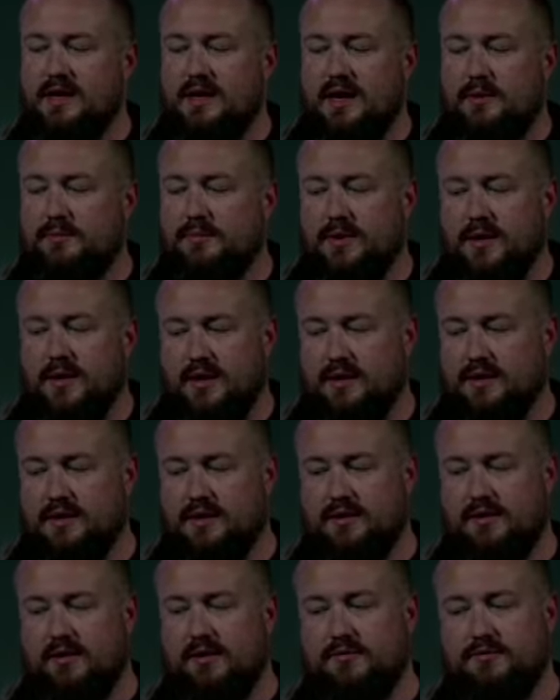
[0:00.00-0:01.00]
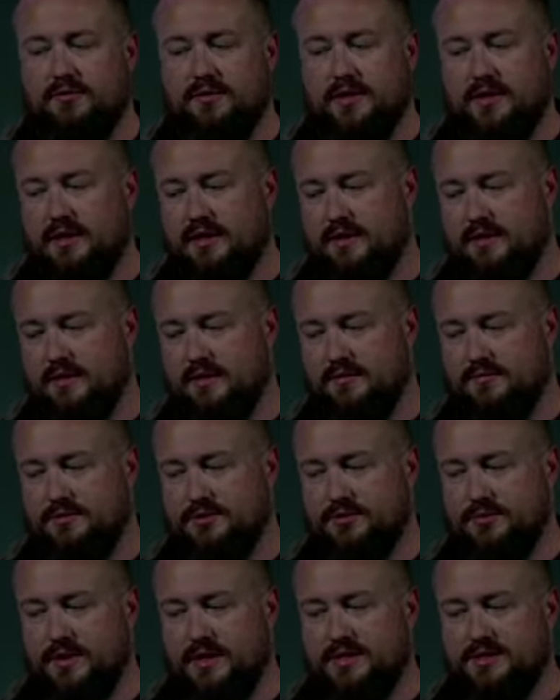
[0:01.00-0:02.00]
I'm not going to offer any kind of
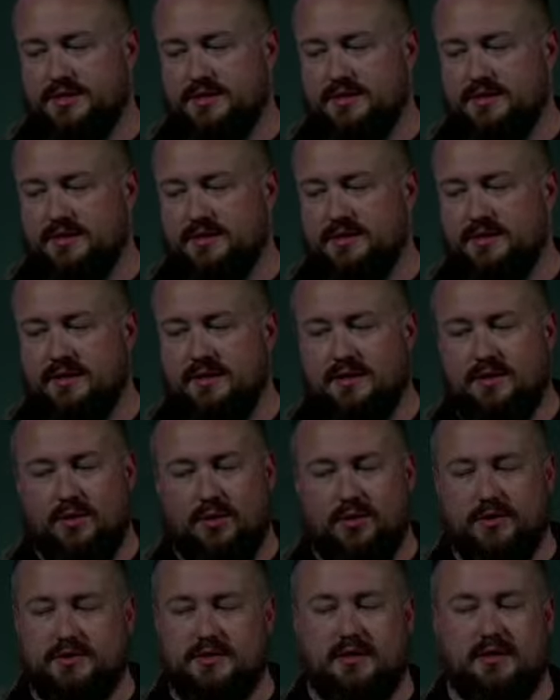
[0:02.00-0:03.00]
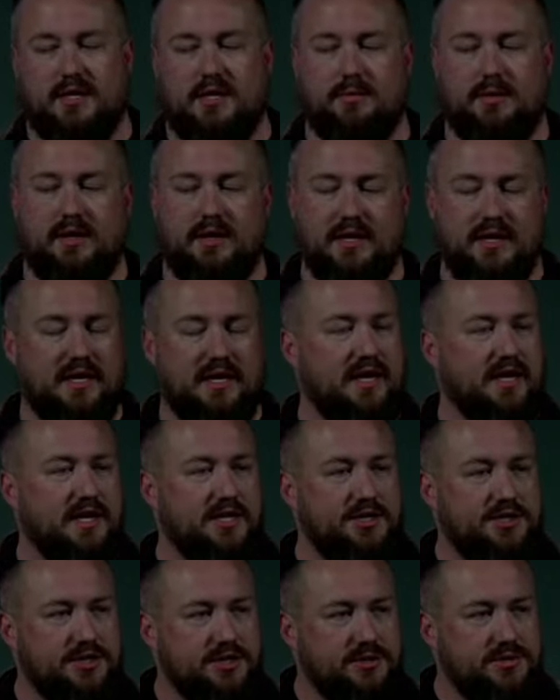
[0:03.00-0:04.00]
direction or talk about any
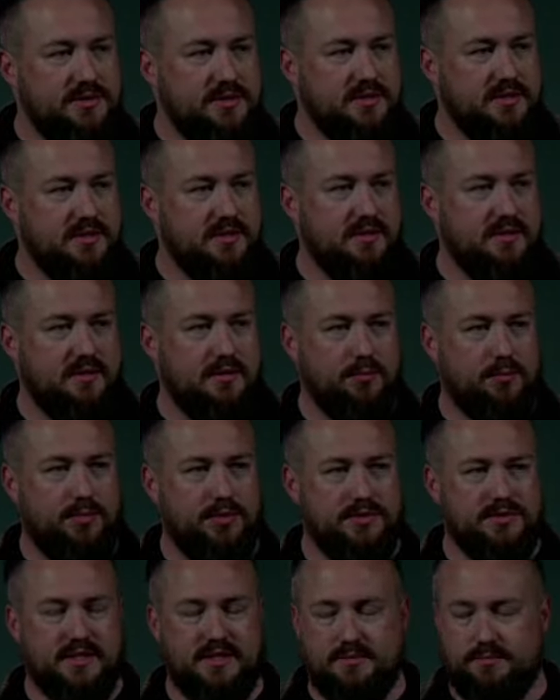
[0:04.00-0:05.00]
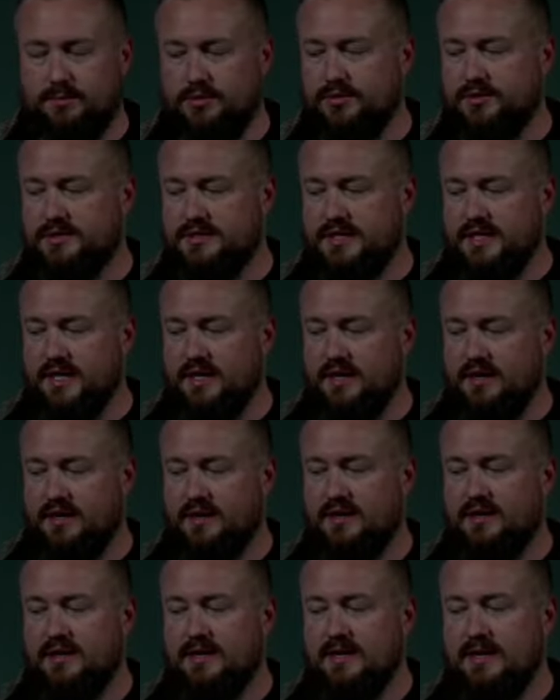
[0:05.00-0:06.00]
issues per, per se
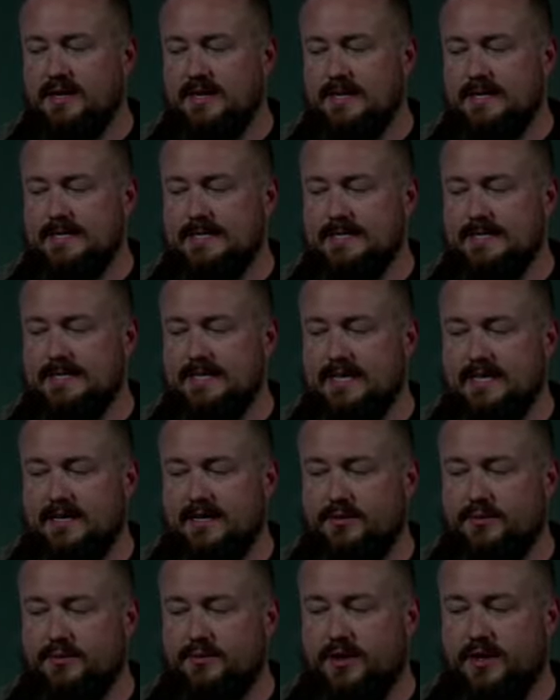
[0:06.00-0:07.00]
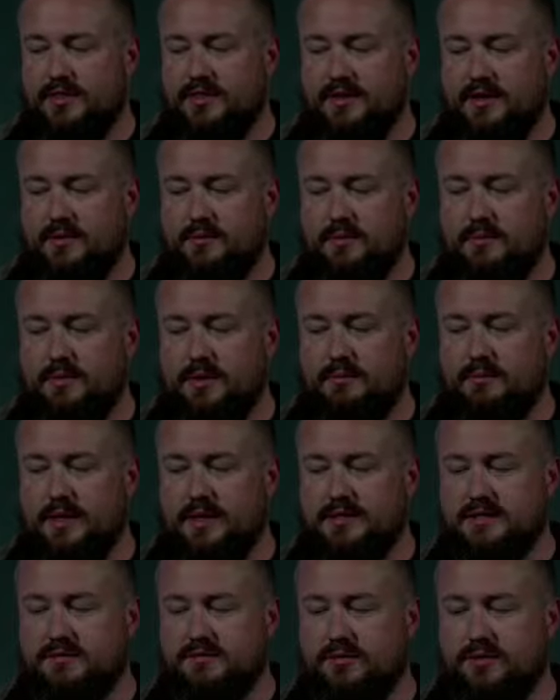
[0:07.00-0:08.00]
uh, that I think would be
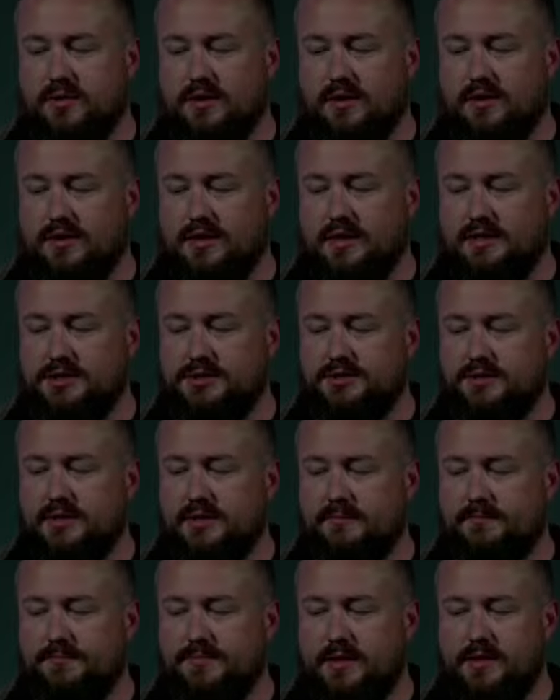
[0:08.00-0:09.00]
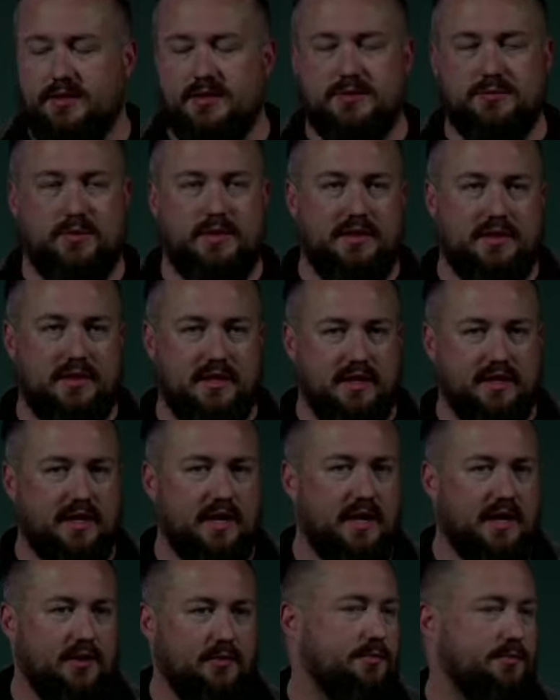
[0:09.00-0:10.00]
best for our country. There is one thing that
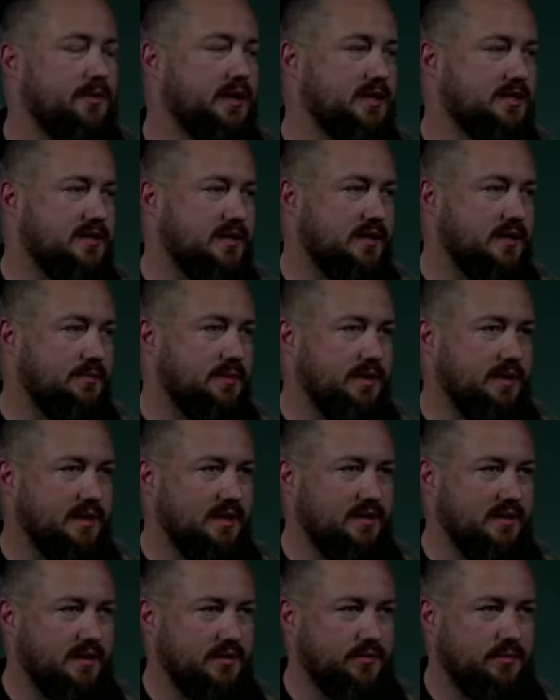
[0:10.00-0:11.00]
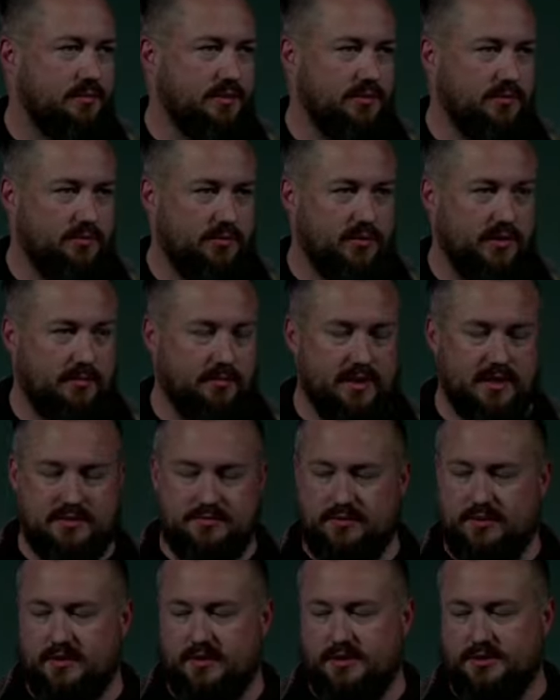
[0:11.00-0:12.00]
I'm going to talk about that I think would be really best
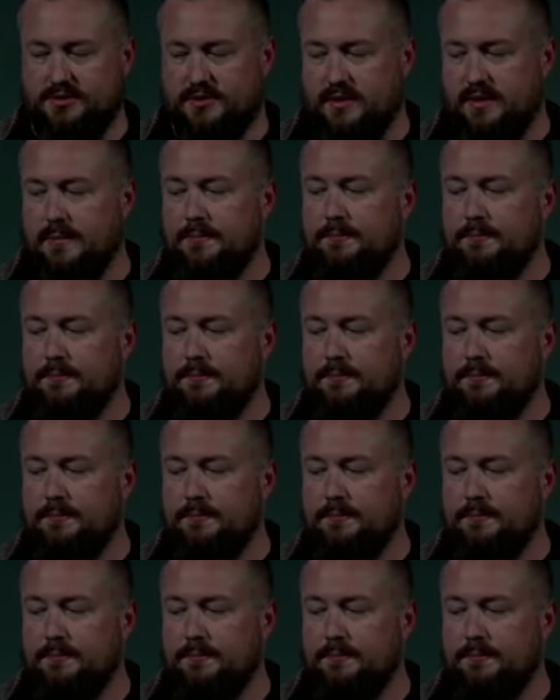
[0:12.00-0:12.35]
for our country.